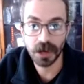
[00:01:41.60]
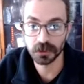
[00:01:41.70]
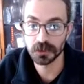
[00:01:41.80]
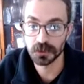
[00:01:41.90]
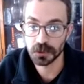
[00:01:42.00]

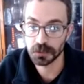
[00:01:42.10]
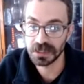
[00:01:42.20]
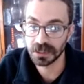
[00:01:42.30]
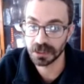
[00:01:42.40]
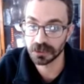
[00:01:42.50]
who's
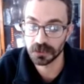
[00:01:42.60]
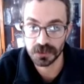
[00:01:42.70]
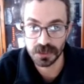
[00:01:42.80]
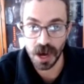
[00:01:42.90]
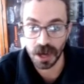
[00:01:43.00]
speaking and who's
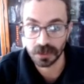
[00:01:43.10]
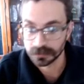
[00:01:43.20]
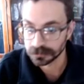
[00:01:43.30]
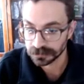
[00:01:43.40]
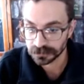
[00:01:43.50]
not.
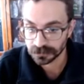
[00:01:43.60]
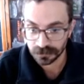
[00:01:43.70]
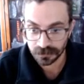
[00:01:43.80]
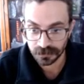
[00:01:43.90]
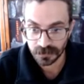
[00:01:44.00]

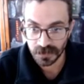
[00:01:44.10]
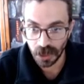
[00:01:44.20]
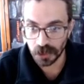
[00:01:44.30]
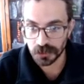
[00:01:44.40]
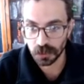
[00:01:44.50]

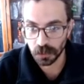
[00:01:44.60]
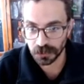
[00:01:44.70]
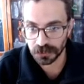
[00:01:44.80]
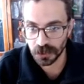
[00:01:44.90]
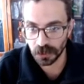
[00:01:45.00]
Also
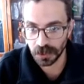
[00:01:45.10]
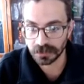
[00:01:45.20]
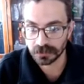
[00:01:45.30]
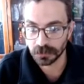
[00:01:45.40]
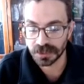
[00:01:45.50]
worth
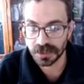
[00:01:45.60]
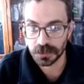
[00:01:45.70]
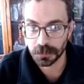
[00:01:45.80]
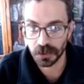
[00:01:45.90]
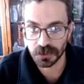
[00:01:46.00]
noting with this
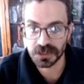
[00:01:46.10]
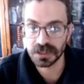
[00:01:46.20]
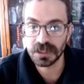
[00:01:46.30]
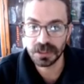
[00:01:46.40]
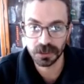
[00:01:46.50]
person
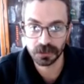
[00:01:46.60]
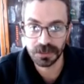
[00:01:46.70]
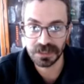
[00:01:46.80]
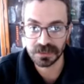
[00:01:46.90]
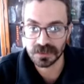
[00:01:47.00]
here, we
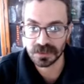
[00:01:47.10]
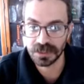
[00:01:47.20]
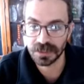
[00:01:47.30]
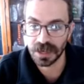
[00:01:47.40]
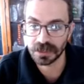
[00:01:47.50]
can see
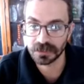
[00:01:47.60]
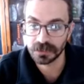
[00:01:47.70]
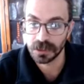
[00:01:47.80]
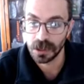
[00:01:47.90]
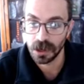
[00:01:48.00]
that
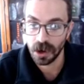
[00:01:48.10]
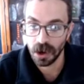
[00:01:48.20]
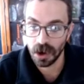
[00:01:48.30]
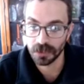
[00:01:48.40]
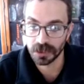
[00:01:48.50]

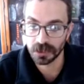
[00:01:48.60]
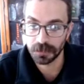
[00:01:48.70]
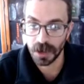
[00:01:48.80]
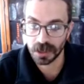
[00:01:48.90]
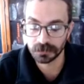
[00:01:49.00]
on the
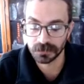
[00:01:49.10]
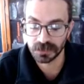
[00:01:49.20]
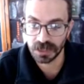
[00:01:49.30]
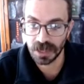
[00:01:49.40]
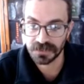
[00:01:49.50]
bottom
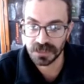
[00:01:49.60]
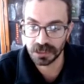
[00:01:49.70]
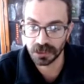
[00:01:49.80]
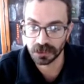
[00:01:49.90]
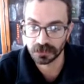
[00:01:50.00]
left
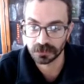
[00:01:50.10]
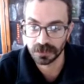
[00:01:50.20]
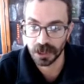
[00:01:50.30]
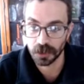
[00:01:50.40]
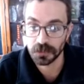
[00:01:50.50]
here,
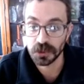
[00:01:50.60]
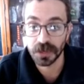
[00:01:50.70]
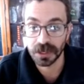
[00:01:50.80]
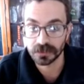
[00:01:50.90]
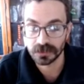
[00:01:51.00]
they are
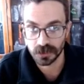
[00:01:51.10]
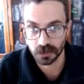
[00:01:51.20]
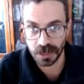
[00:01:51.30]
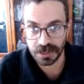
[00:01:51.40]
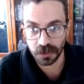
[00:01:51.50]
muted. So
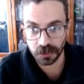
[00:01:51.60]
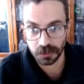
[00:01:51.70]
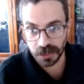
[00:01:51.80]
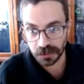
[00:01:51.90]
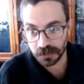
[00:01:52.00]
right now their
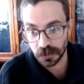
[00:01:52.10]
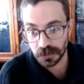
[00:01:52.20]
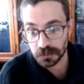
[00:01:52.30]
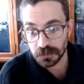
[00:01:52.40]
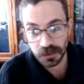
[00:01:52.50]
microphone
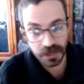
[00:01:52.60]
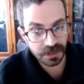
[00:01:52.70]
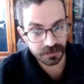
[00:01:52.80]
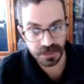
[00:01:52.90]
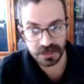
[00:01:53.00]
is muted.
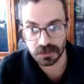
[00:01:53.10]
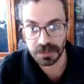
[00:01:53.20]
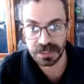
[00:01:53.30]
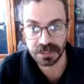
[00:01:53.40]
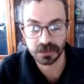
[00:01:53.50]
If they
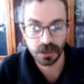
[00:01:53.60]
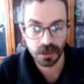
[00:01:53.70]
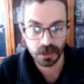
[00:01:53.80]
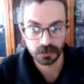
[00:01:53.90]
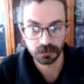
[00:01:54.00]
speak,
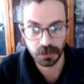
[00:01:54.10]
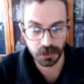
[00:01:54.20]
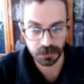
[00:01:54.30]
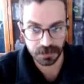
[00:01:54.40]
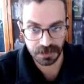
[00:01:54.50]
we
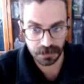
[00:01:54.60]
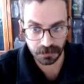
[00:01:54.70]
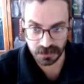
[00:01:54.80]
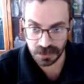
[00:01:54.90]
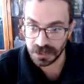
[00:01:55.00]
wouldn't be
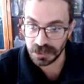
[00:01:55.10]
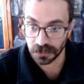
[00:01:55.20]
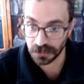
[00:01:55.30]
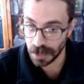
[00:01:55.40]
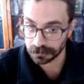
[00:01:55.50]
able to hear
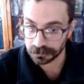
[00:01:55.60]
them.